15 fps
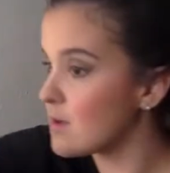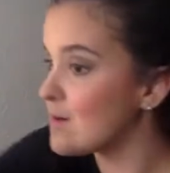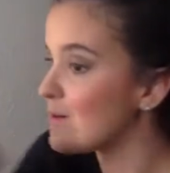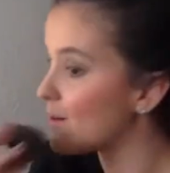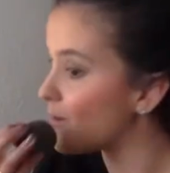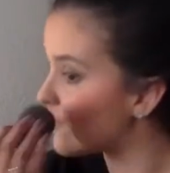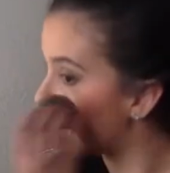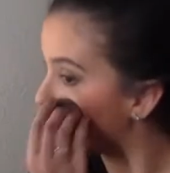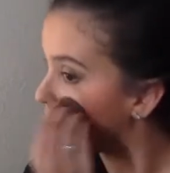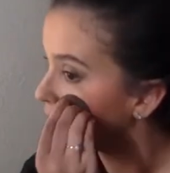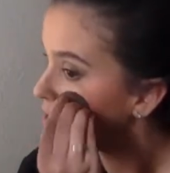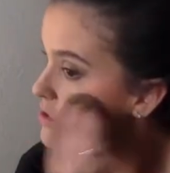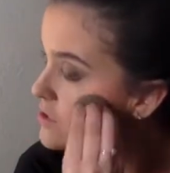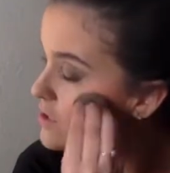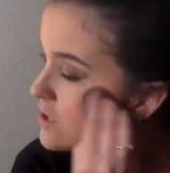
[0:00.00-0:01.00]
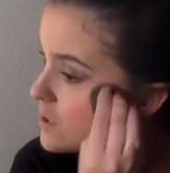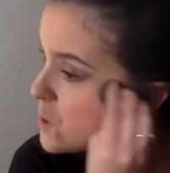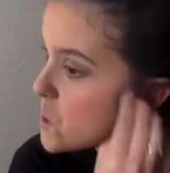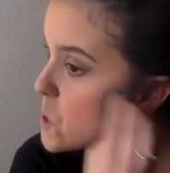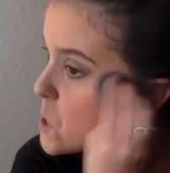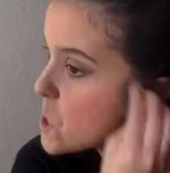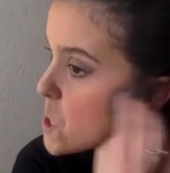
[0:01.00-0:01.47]
your foundation,
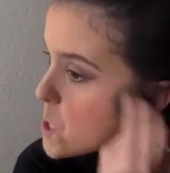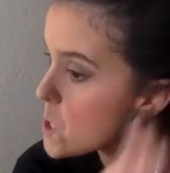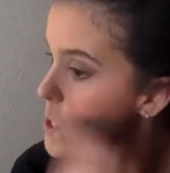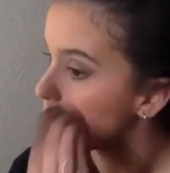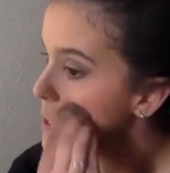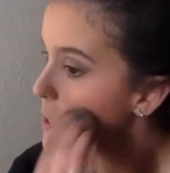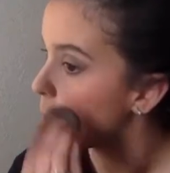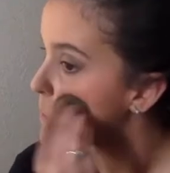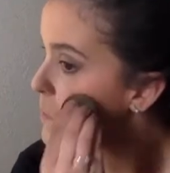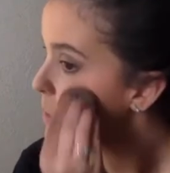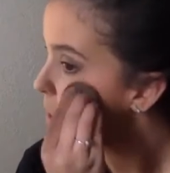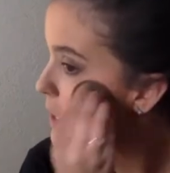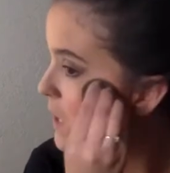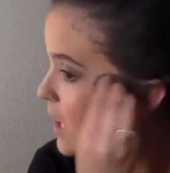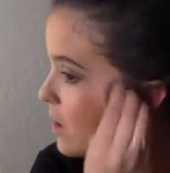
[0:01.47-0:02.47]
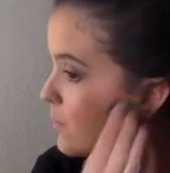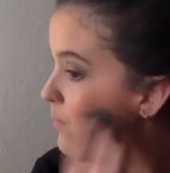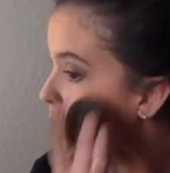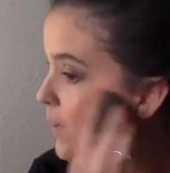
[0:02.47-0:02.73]
kind of blend it out.